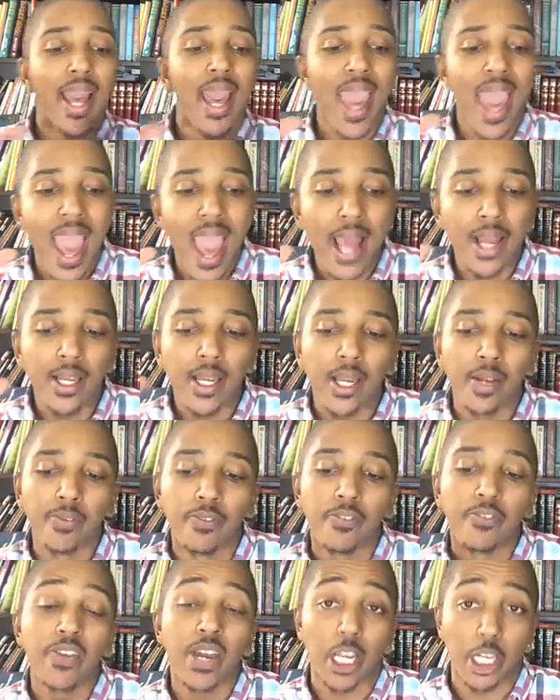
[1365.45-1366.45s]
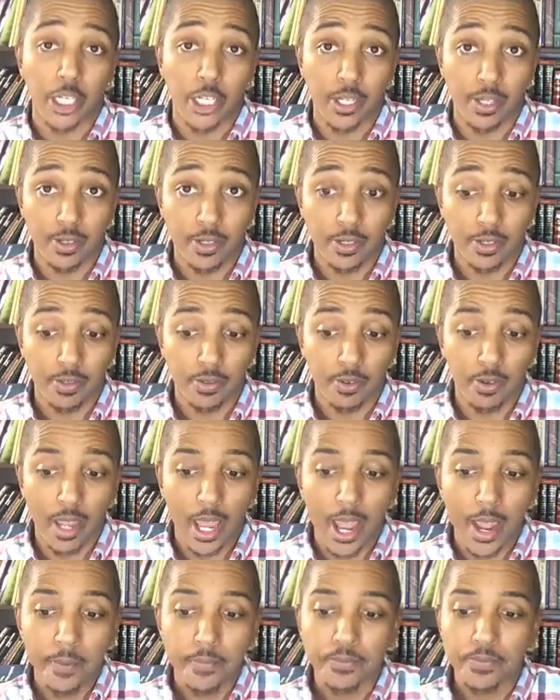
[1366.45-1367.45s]
and convictions.
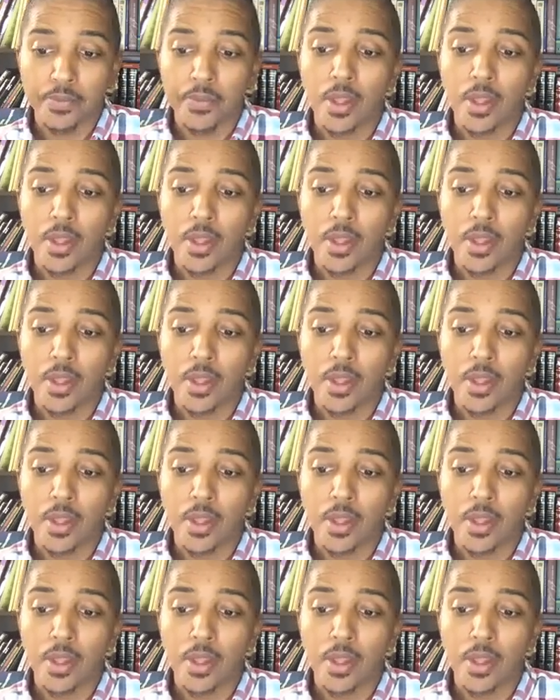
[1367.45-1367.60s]
Okay?